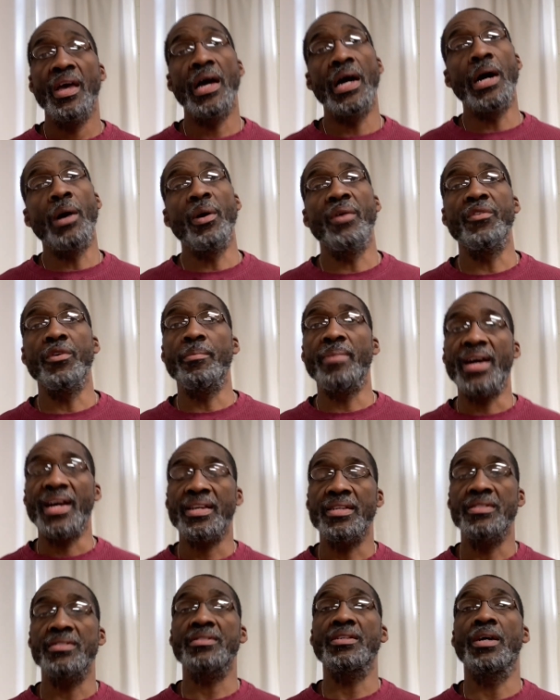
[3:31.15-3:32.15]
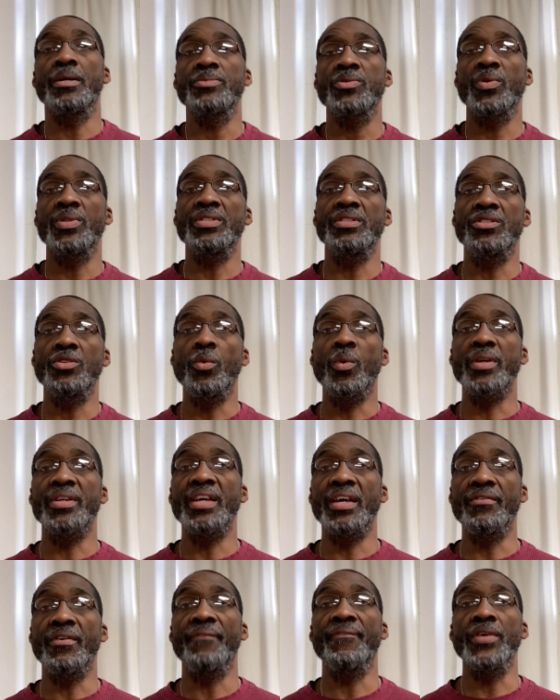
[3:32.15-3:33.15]
However, back in Psalm 22, where
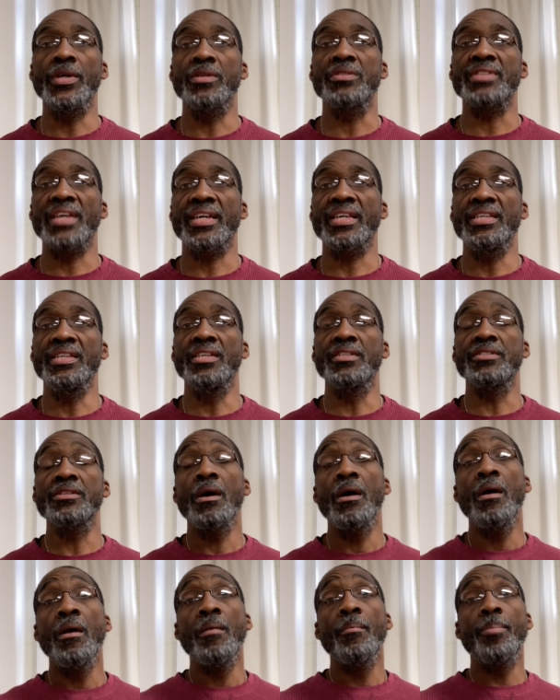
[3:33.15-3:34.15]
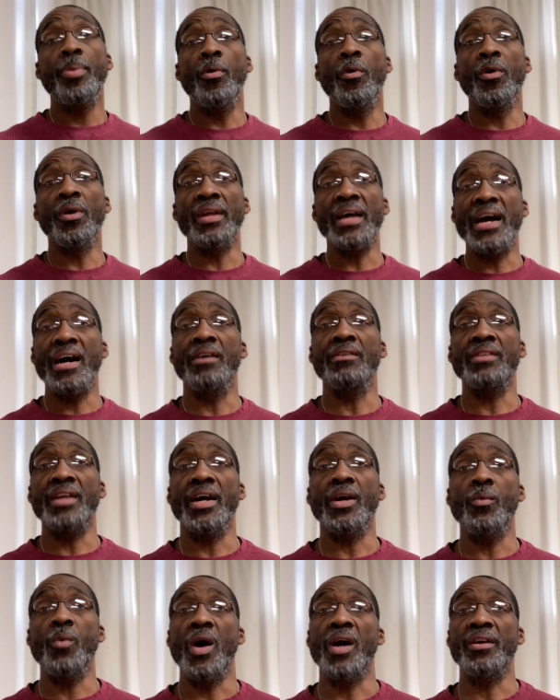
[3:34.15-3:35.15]
David feels like he is poured out
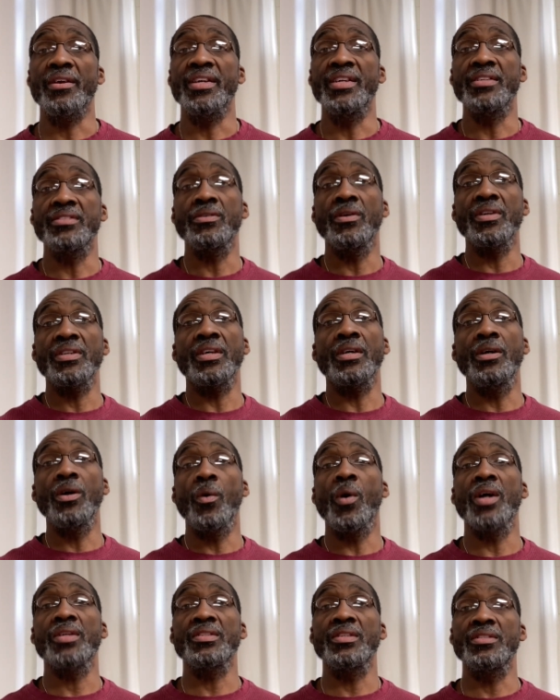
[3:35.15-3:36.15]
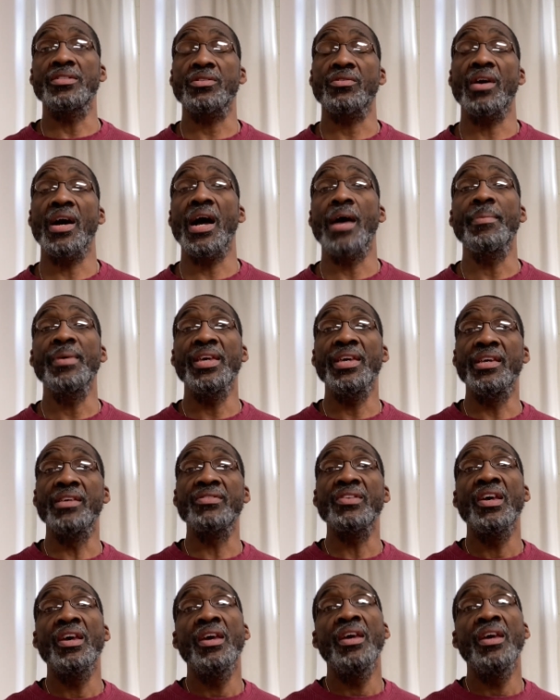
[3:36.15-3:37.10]
like water, he is going to go on to describe his